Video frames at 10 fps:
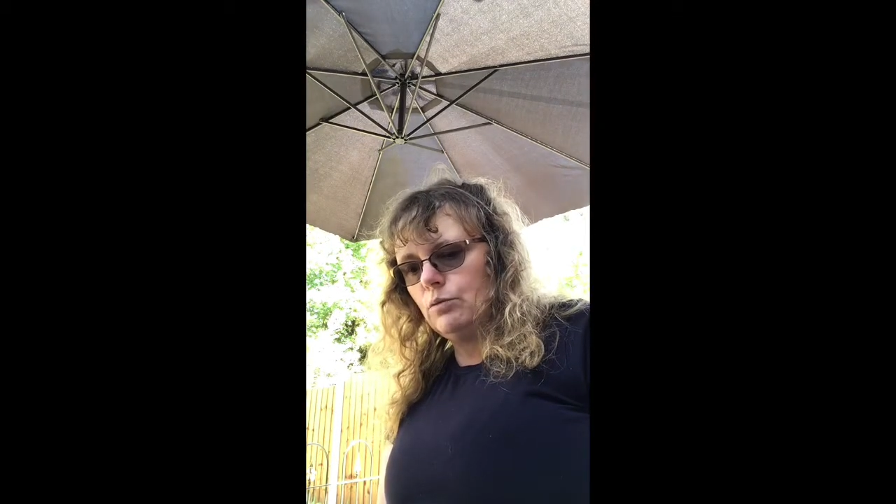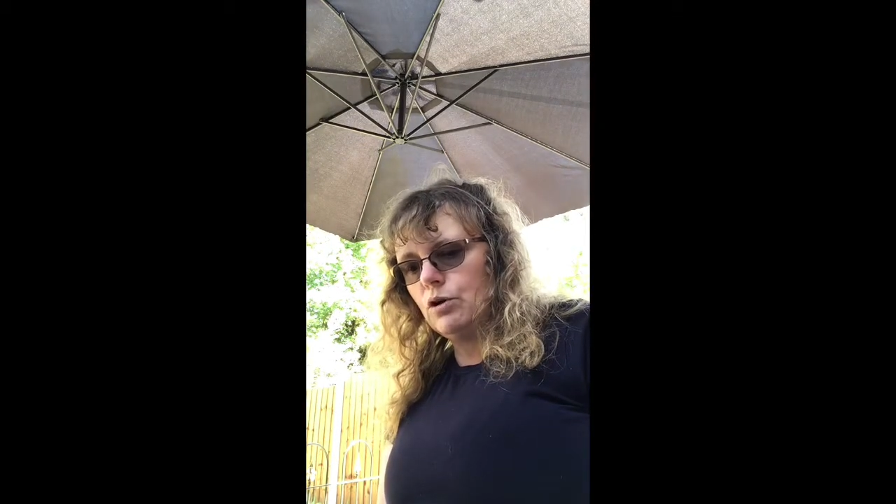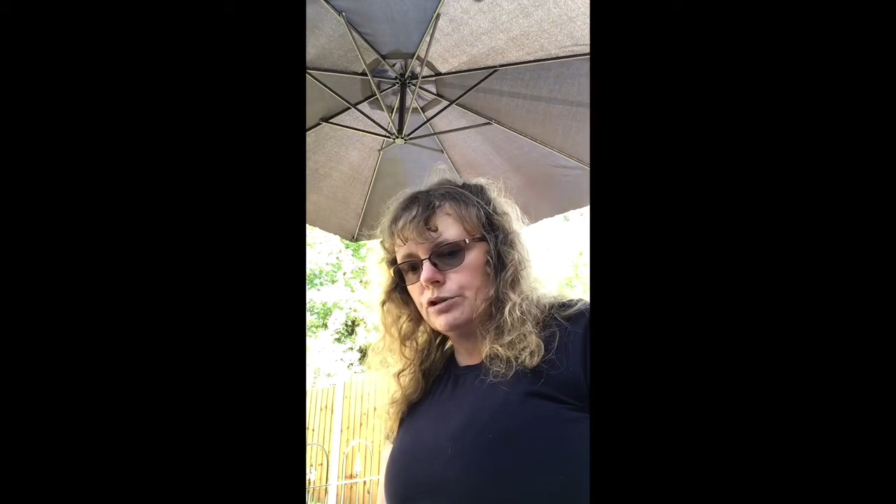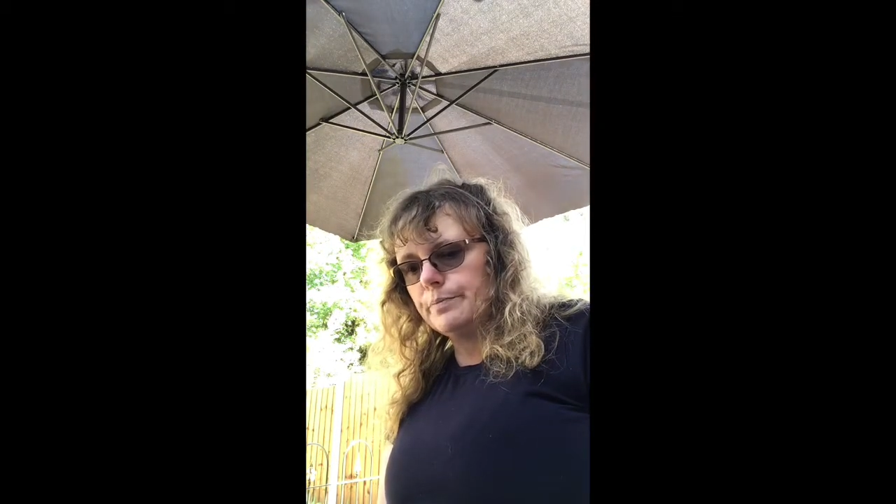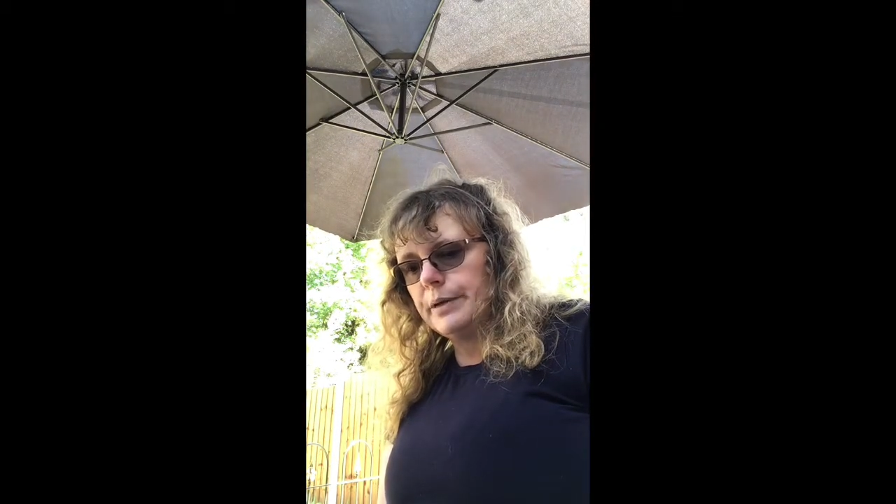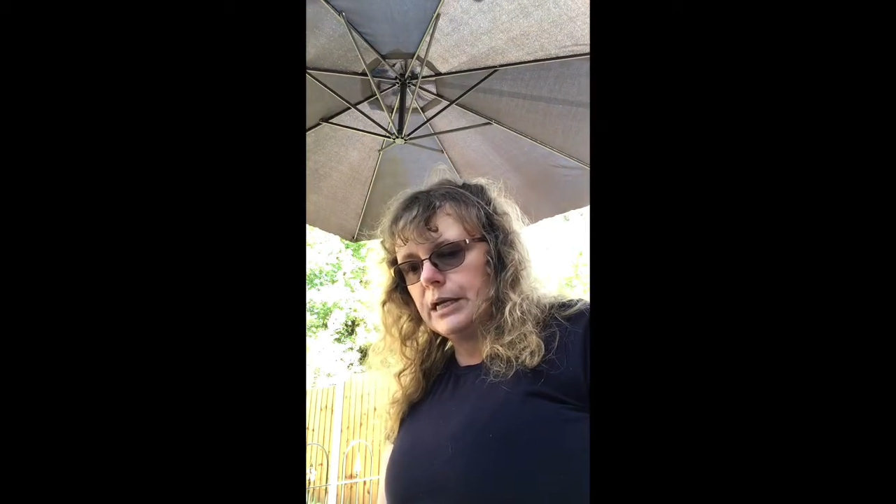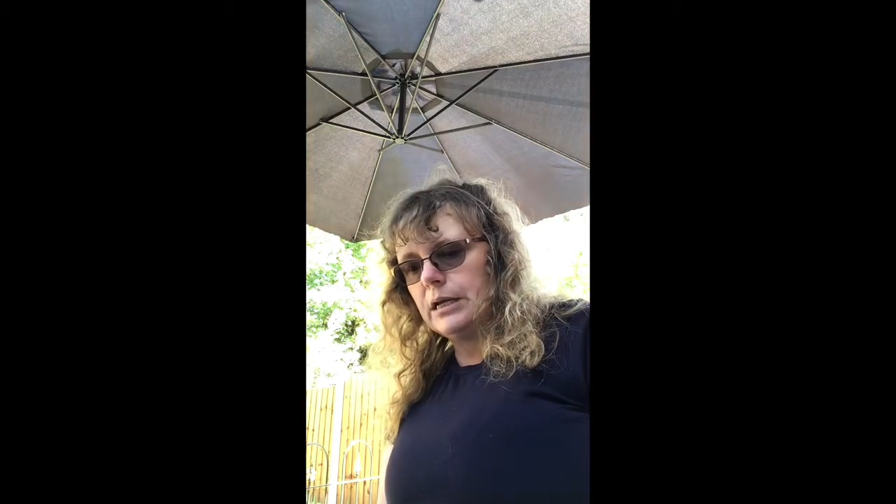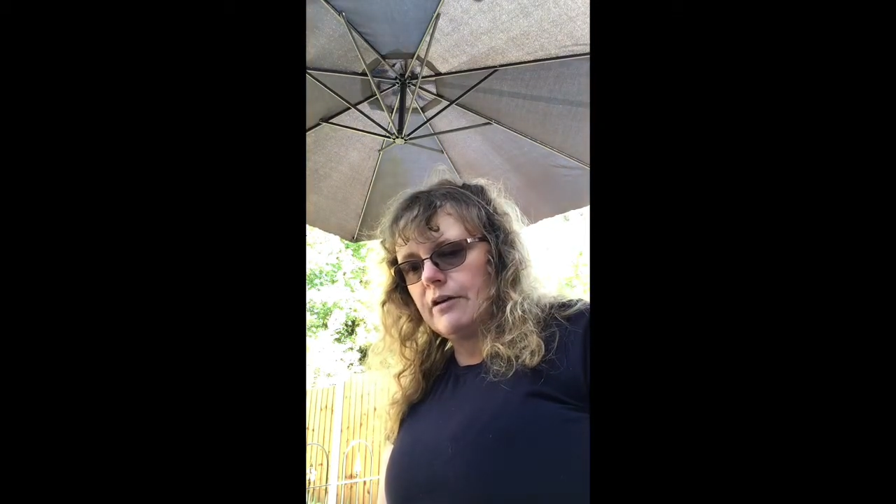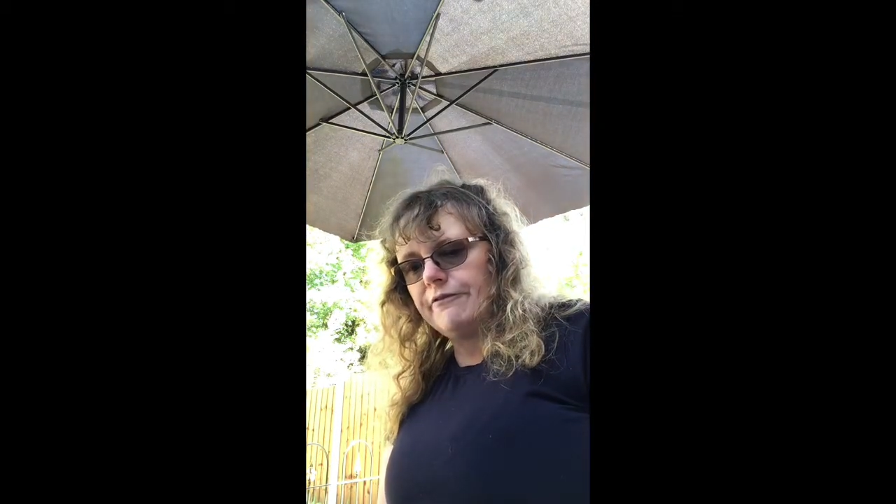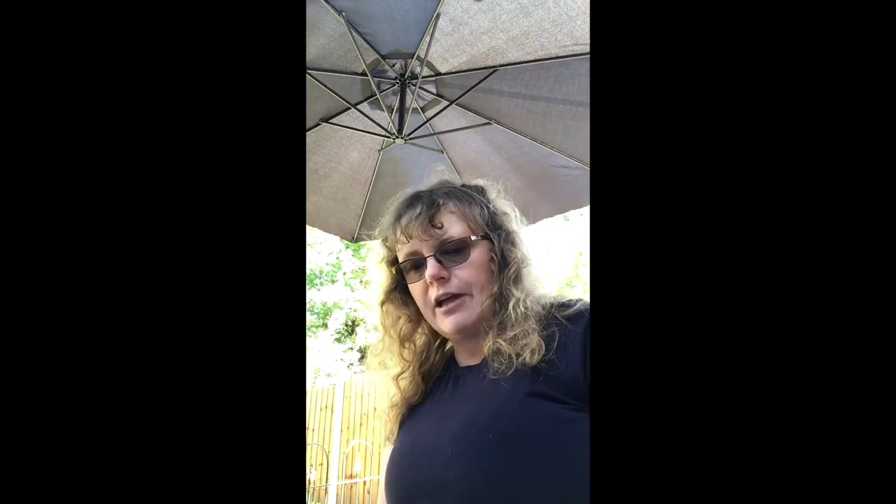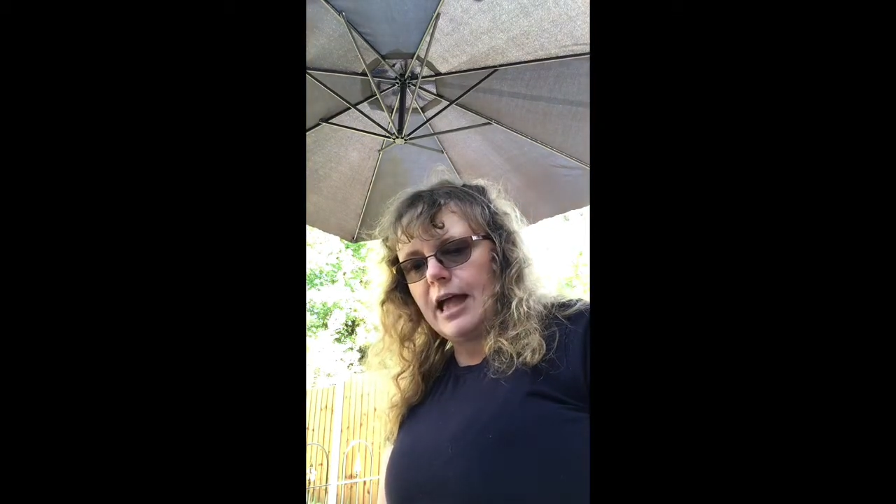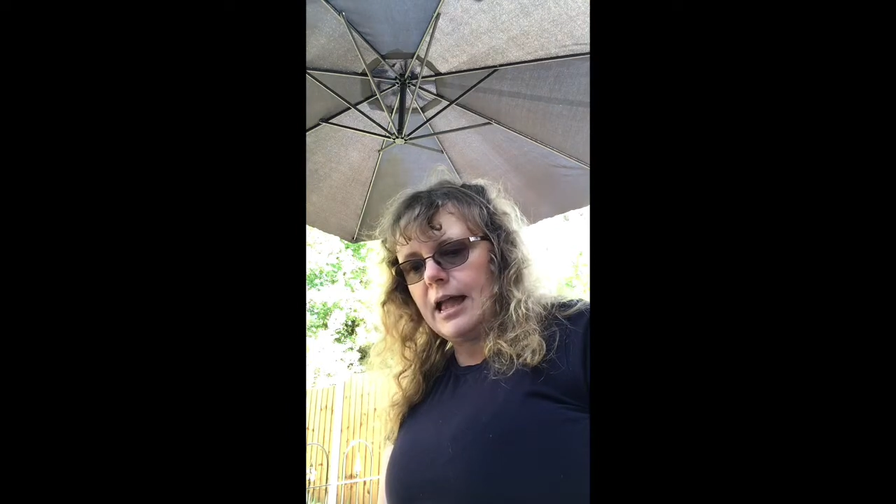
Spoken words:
was big enough for